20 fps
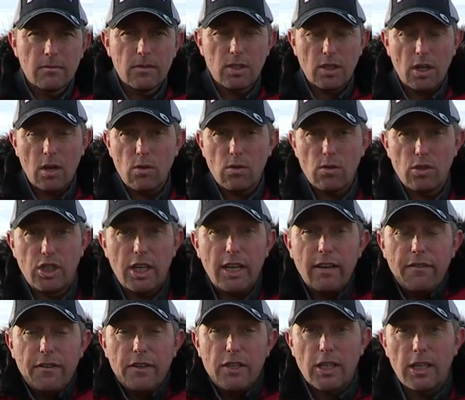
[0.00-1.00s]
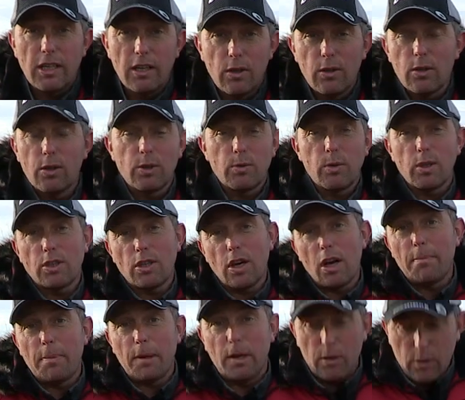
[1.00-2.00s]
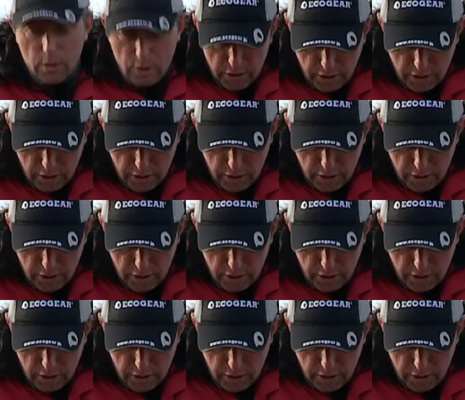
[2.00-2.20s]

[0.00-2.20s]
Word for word: So jig fishing lures, what type of lures